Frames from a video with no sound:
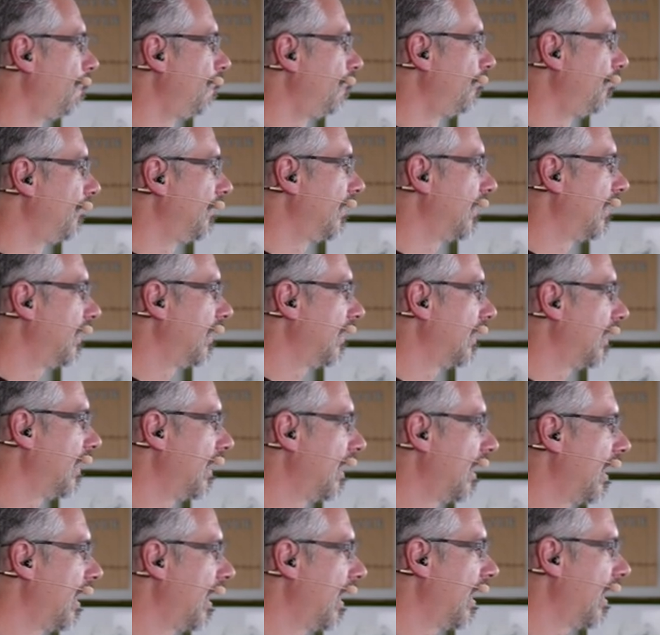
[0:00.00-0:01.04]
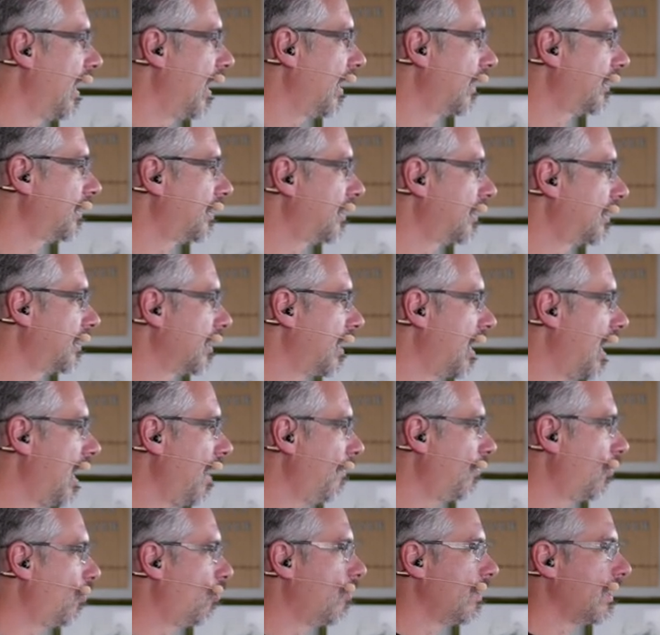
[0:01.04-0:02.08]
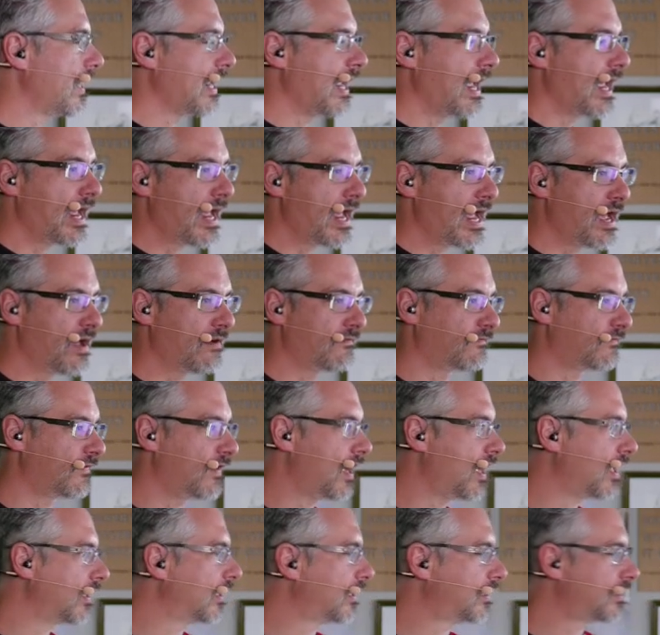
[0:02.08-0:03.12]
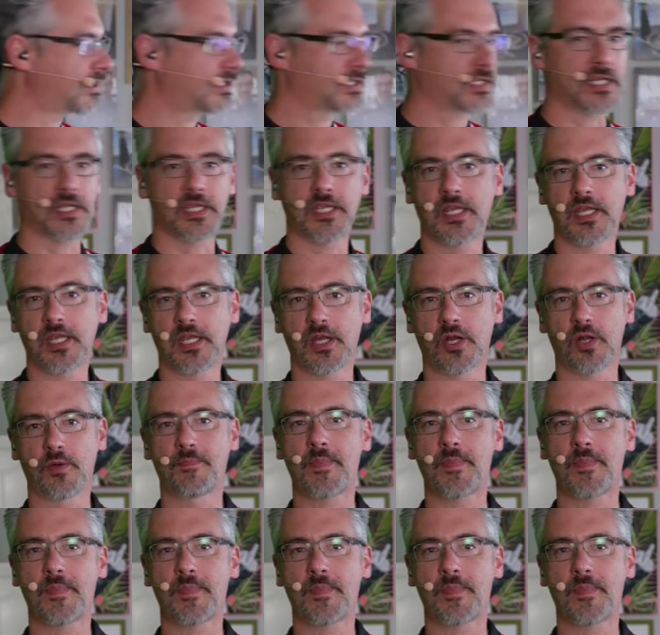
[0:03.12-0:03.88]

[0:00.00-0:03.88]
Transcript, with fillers: Next up, we have, uh, let's see here.